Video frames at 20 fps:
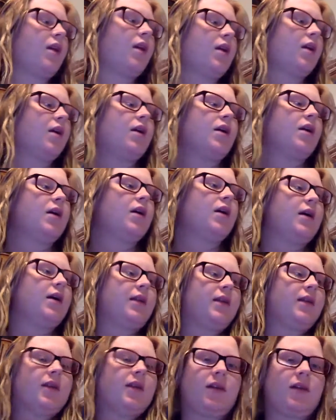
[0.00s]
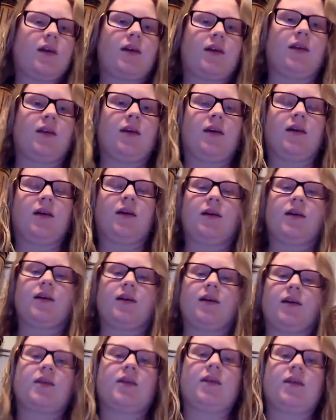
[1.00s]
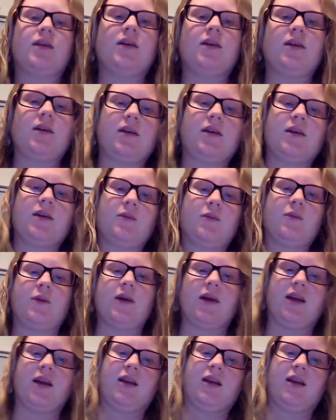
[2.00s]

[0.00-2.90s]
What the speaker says: think the when